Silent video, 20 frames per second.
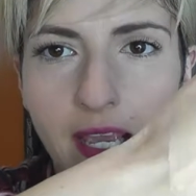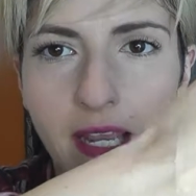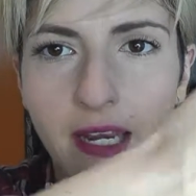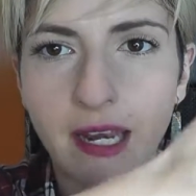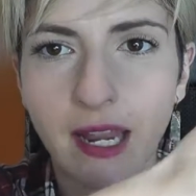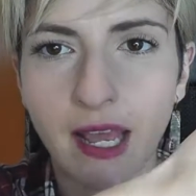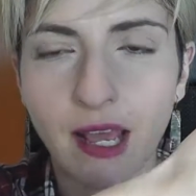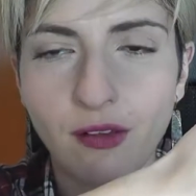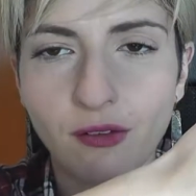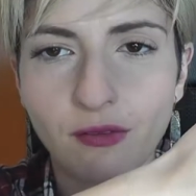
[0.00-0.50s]

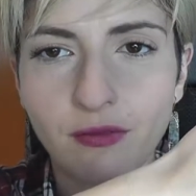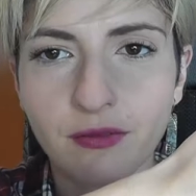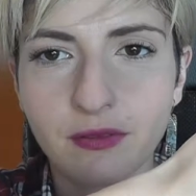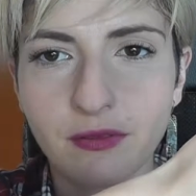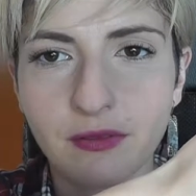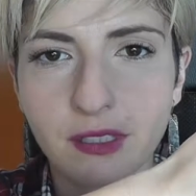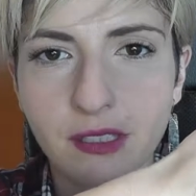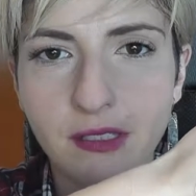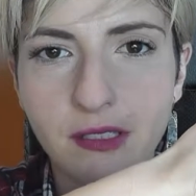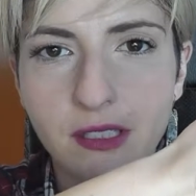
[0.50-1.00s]
And now
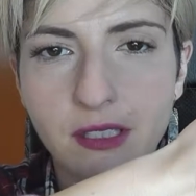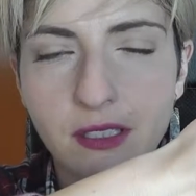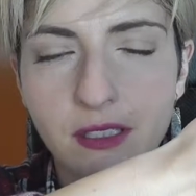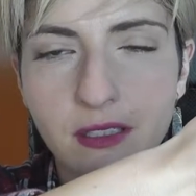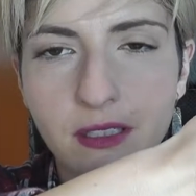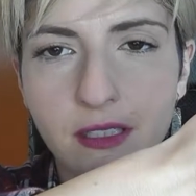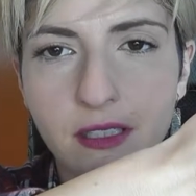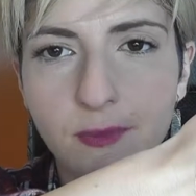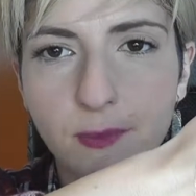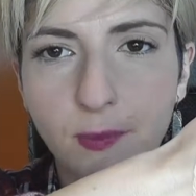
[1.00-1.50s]

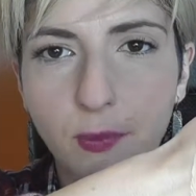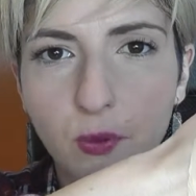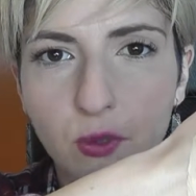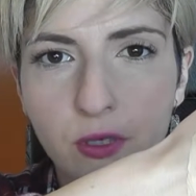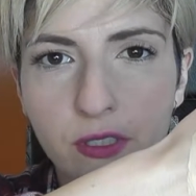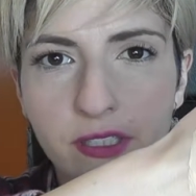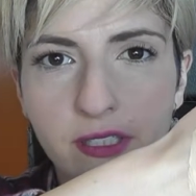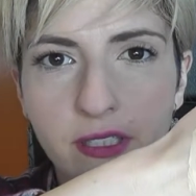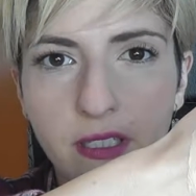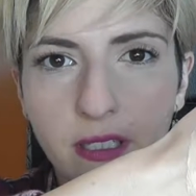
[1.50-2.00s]
this
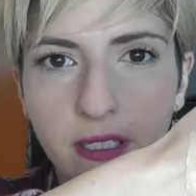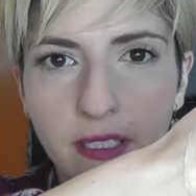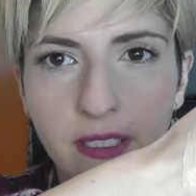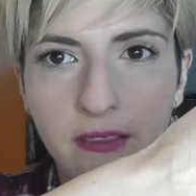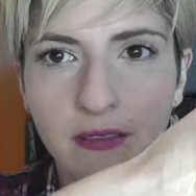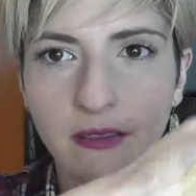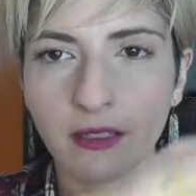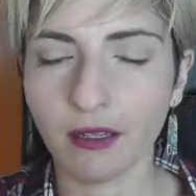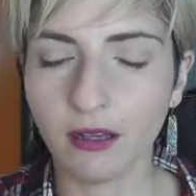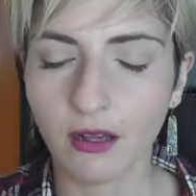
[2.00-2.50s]

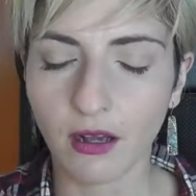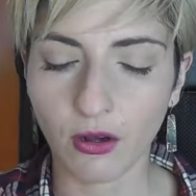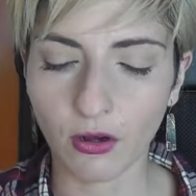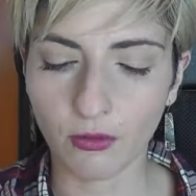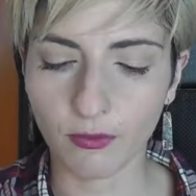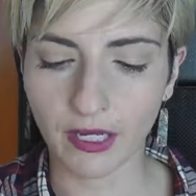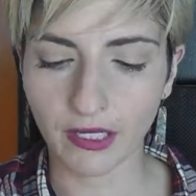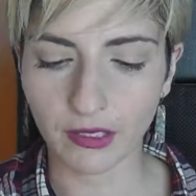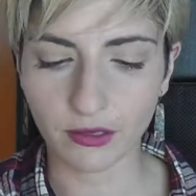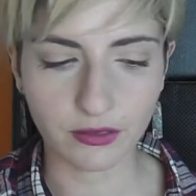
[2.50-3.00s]
porcelain,
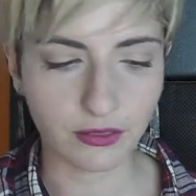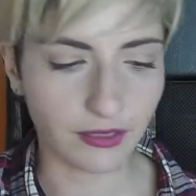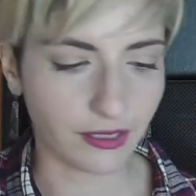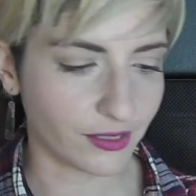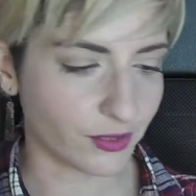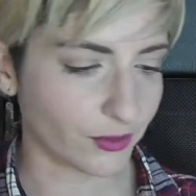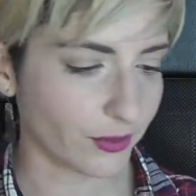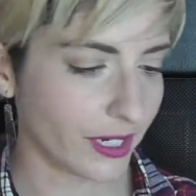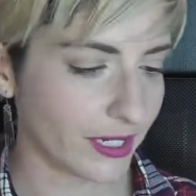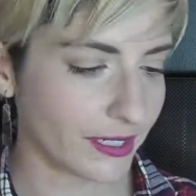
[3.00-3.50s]
oh my
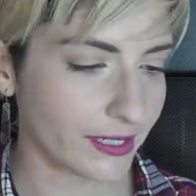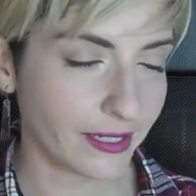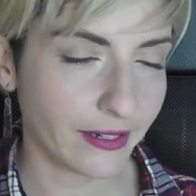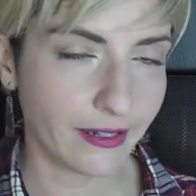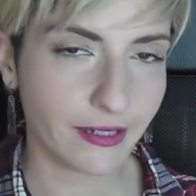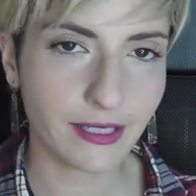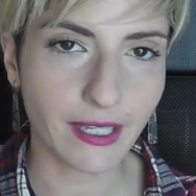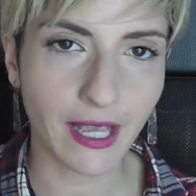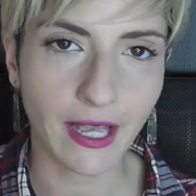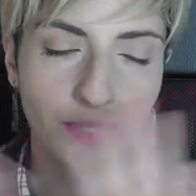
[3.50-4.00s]
goodness
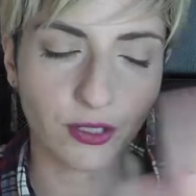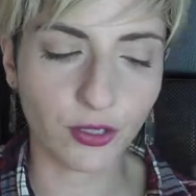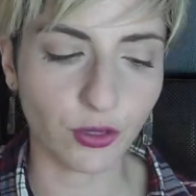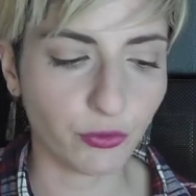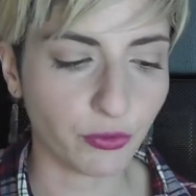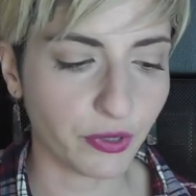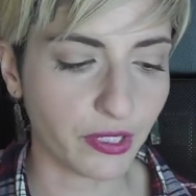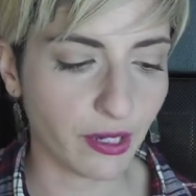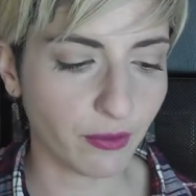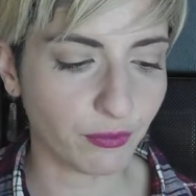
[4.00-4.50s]
gracious, I don't
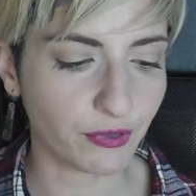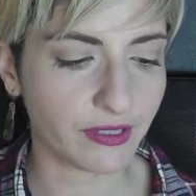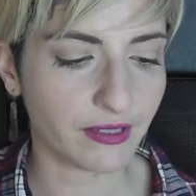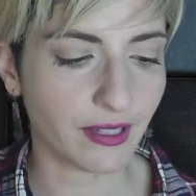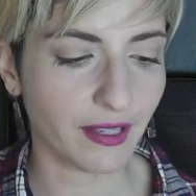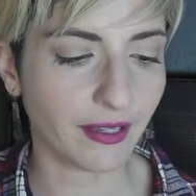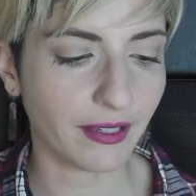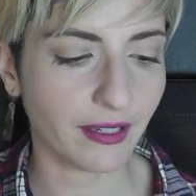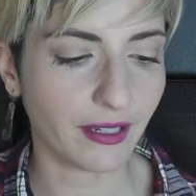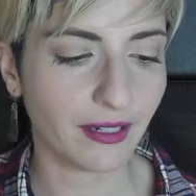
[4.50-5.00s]
know what I was
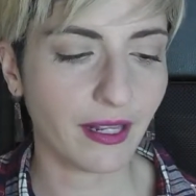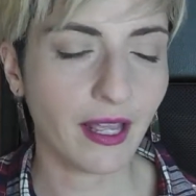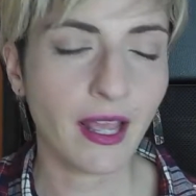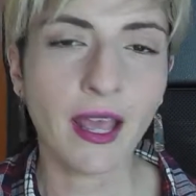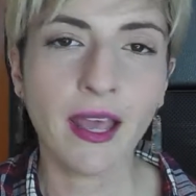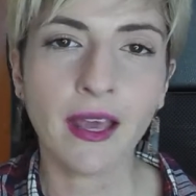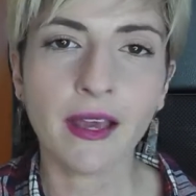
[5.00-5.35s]
thinking.